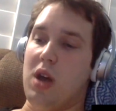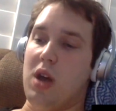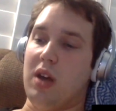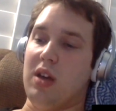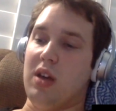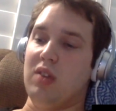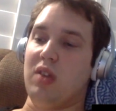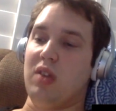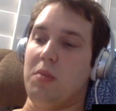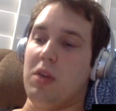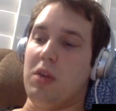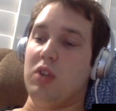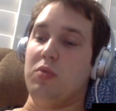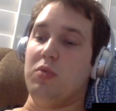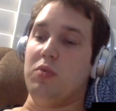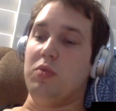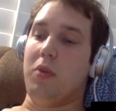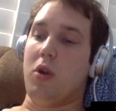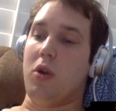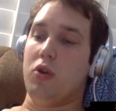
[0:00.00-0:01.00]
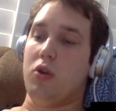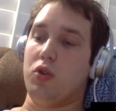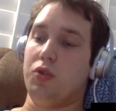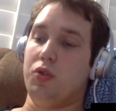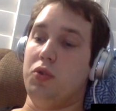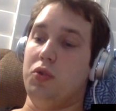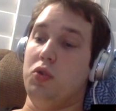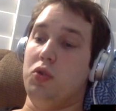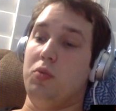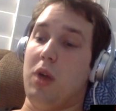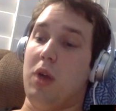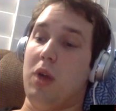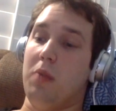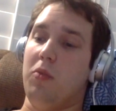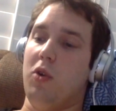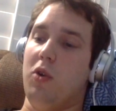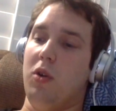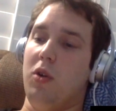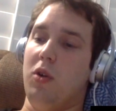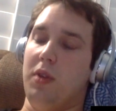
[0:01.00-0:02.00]
I guess that makes me partial douchebag.
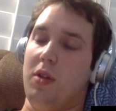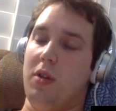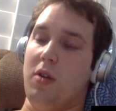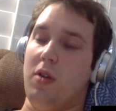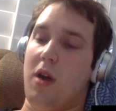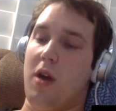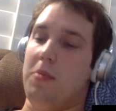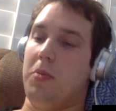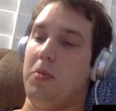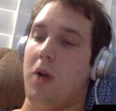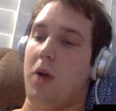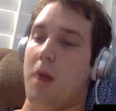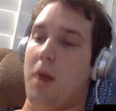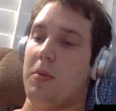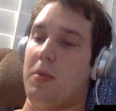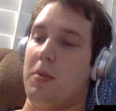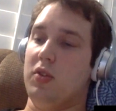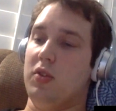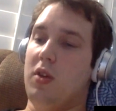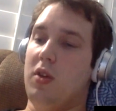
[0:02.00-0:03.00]
More on later, I promise.